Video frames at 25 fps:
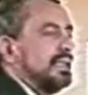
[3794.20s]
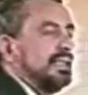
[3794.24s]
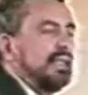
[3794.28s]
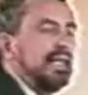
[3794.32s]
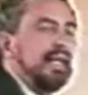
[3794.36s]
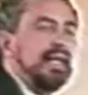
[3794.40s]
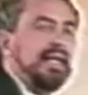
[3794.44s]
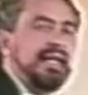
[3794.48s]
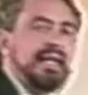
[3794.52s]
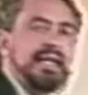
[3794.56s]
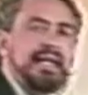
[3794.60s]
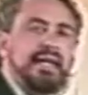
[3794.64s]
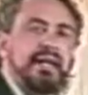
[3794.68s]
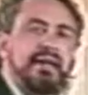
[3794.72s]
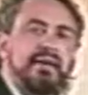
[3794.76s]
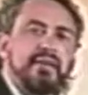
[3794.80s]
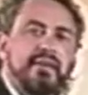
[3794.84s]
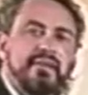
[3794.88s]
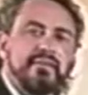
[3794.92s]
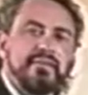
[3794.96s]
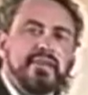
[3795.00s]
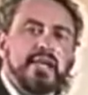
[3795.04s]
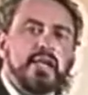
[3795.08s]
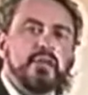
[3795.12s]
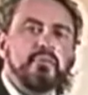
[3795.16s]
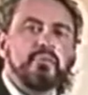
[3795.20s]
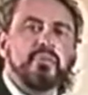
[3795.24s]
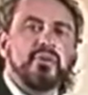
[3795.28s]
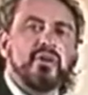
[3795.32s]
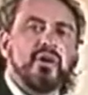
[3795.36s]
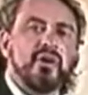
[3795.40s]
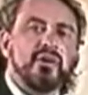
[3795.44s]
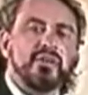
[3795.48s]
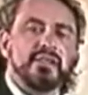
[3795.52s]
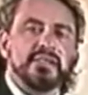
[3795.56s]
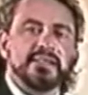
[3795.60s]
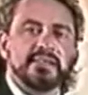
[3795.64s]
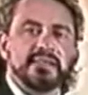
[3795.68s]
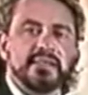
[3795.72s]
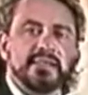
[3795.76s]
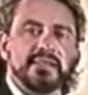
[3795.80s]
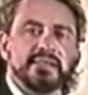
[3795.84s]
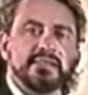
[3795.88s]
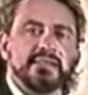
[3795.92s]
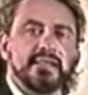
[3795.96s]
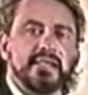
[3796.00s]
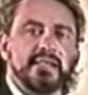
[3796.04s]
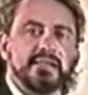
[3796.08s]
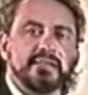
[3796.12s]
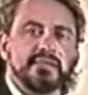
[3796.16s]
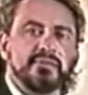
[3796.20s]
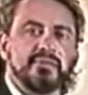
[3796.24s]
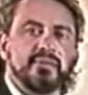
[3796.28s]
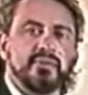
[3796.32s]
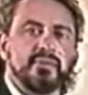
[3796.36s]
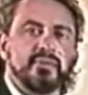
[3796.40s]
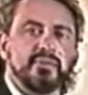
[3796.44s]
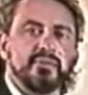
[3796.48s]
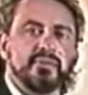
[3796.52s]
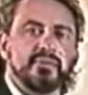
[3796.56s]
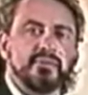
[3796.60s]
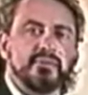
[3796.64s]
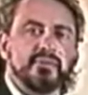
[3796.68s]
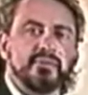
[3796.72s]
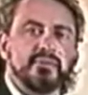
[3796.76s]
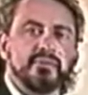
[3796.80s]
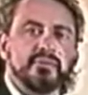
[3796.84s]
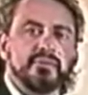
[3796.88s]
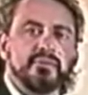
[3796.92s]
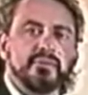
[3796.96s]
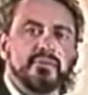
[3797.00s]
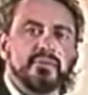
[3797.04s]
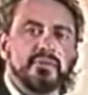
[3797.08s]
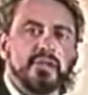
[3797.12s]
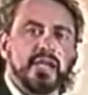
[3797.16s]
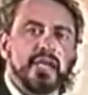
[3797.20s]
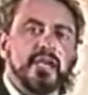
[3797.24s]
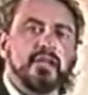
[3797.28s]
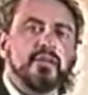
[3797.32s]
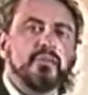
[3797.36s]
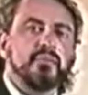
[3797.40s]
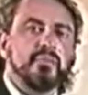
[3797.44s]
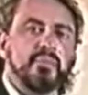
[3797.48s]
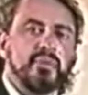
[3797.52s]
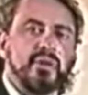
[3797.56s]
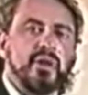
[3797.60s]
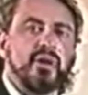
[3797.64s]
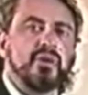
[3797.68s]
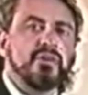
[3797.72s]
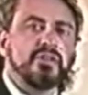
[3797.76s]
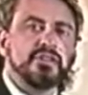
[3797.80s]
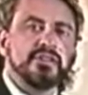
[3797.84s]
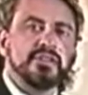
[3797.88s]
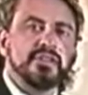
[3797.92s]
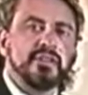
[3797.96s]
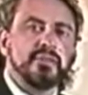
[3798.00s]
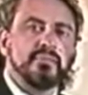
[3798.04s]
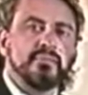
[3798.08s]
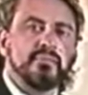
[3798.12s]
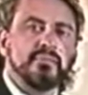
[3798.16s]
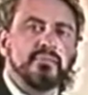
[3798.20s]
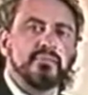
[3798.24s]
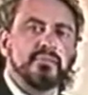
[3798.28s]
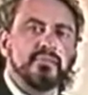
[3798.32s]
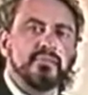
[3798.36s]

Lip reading: there, that block is successful. It blocks him.